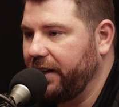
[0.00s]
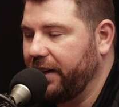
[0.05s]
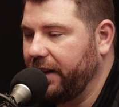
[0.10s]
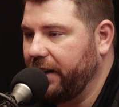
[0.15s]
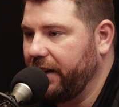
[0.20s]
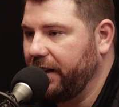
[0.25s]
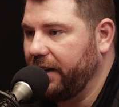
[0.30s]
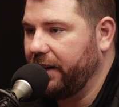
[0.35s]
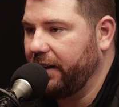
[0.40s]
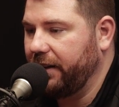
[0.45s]

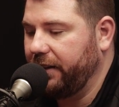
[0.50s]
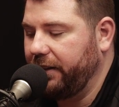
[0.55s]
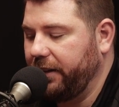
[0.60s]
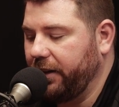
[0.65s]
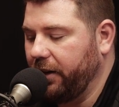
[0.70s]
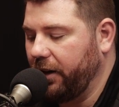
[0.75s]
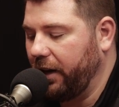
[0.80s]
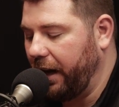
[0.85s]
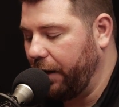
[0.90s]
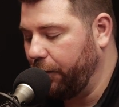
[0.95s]

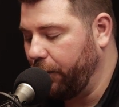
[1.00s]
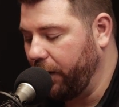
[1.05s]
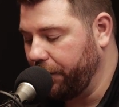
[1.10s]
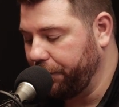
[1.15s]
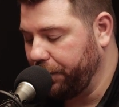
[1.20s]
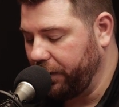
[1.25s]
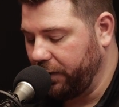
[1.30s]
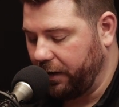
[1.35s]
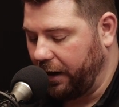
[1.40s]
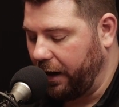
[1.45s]

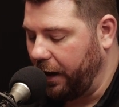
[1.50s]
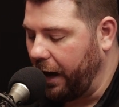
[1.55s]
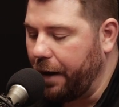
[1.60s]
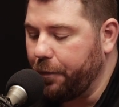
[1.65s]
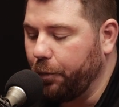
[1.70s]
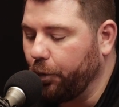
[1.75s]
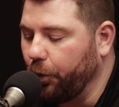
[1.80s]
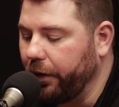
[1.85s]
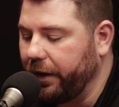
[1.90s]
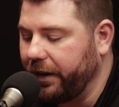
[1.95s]

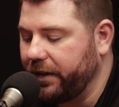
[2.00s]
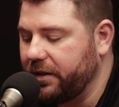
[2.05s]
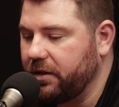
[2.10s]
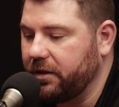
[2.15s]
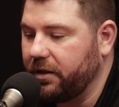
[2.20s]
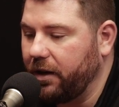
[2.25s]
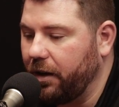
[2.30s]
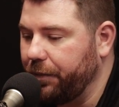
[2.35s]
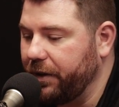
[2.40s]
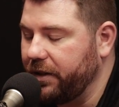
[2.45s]
I'm willing to
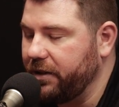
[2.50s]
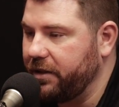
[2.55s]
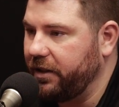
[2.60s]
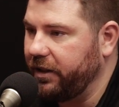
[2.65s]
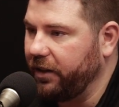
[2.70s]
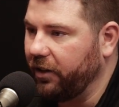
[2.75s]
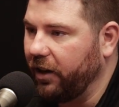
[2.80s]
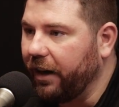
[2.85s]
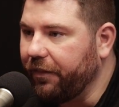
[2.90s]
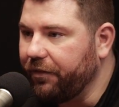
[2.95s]
come into
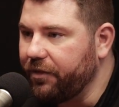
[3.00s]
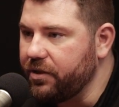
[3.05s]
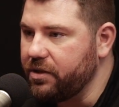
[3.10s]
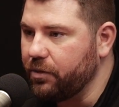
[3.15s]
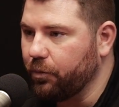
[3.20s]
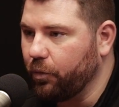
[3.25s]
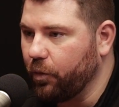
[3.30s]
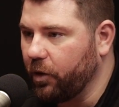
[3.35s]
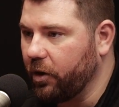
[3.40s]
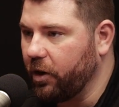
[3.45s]
the office
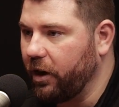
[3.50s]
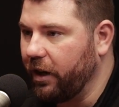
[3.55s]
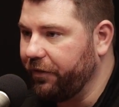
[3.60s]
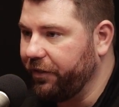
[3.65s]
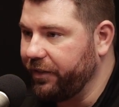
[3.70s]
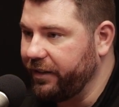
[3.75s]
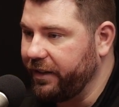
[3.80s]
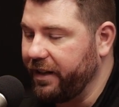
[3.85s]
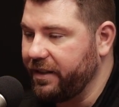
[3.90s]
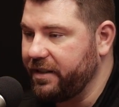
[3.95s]
and work off
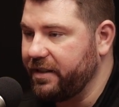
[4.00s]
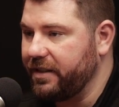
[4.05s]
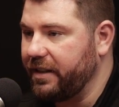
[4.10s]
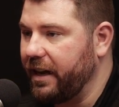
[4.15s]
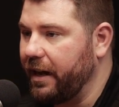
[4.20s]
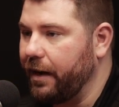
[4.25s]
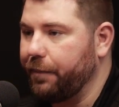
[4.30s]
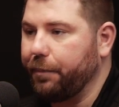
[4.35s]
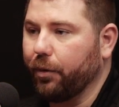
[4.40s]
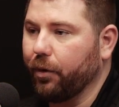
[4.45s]
a desktop,